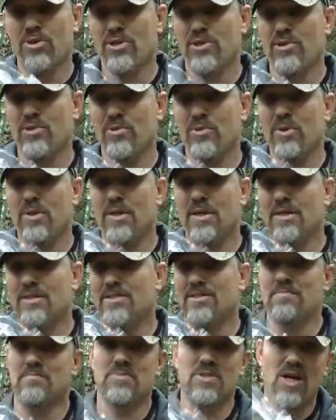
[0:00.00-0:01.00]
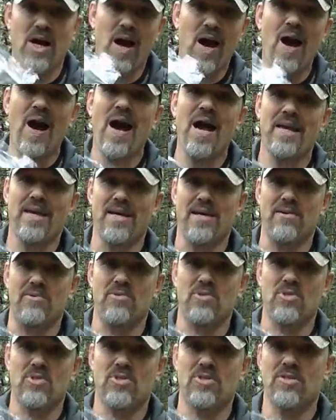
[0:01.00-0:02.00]
you some
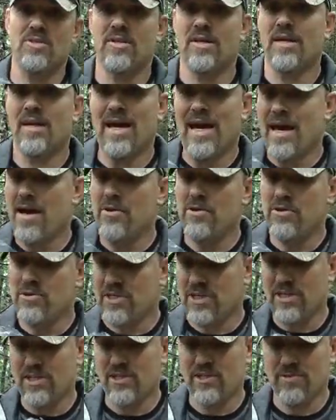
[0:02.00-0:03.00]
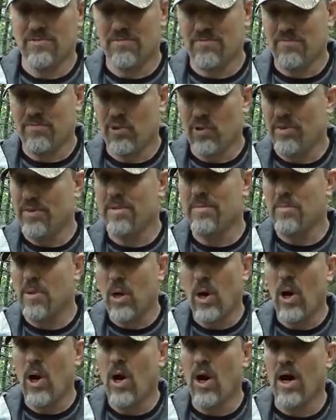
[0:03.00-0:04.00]
tie-outs, how you can put them
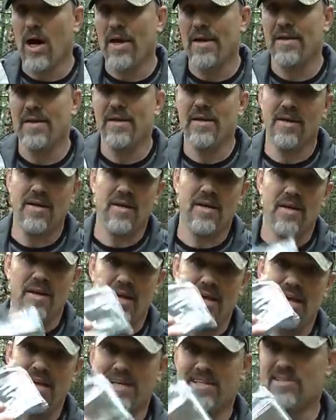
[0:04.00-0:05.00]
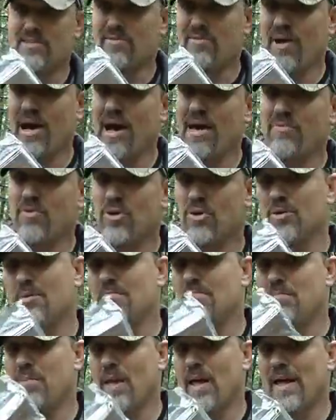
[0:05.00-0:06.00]
on a survival
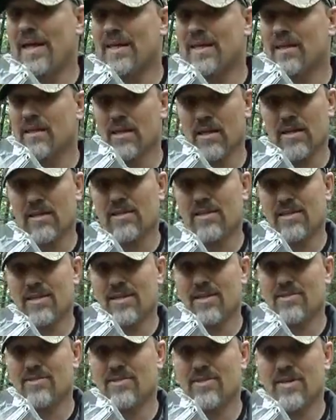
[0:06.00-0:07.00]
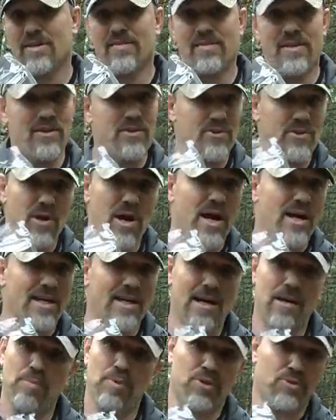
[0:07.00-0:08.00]
blanket like this. They do not
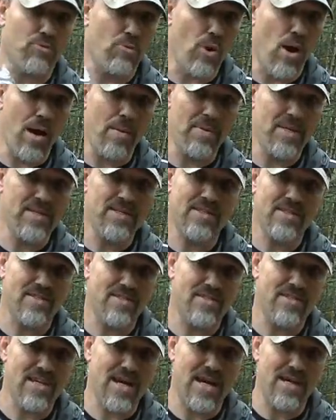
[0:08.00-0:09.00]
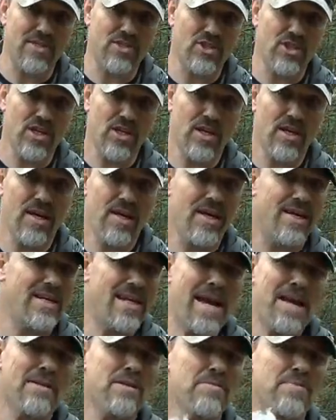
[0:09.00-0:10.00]
come with grommets and such, and you
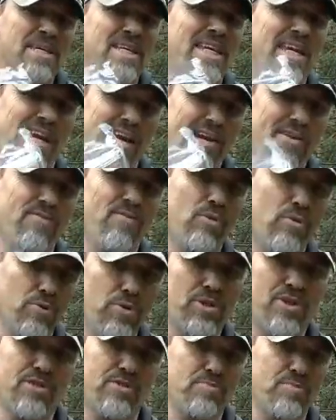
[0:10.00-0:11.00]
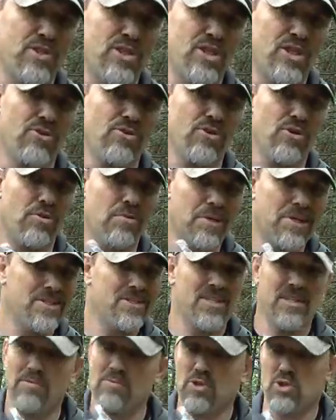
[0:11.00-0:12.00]
have to be careful with this material
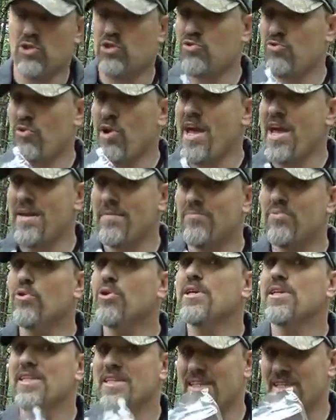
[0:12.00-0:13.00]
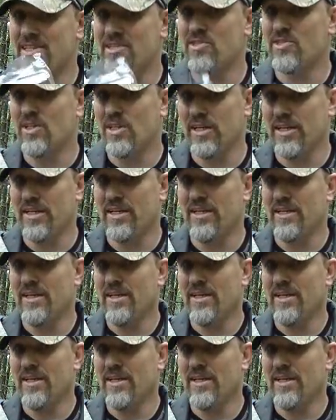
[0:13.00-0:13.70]
because it will shred pretty easily.